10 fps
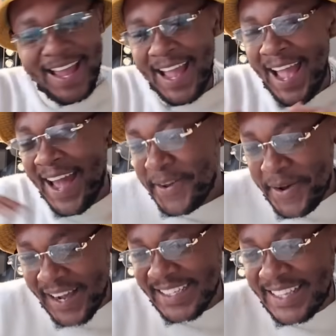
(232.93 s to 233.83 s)
you know,
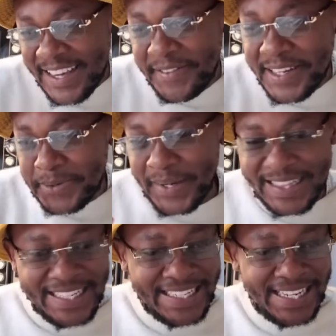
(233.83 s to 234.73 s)
guys, if there's one
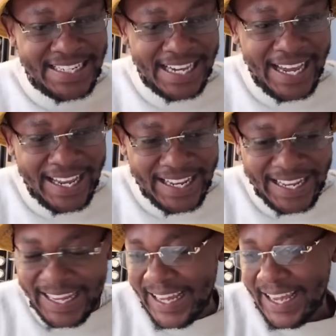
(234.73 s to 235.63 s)
thing that I
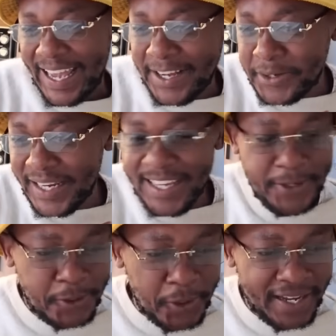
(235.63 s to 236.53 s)
actually
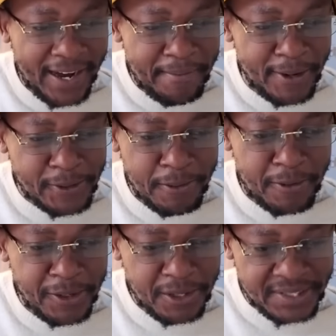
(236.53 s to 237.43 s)
enjoy about
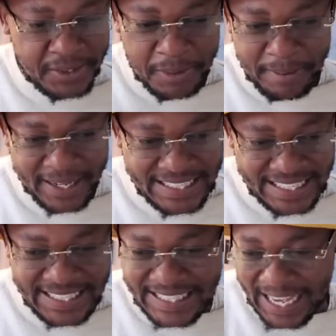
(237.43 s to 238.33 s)
Umkhonto Wesizwe Party
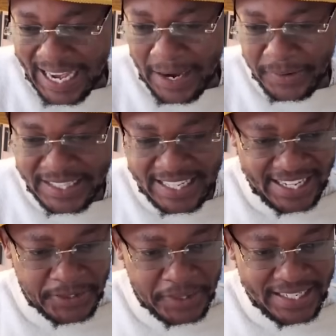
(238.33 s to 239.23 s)
is how they
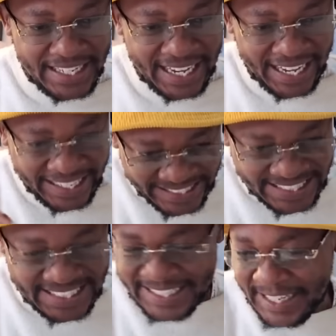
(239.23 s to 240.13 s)
actually write
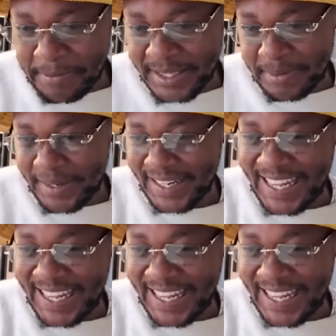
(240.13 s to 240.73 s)
these statements, man.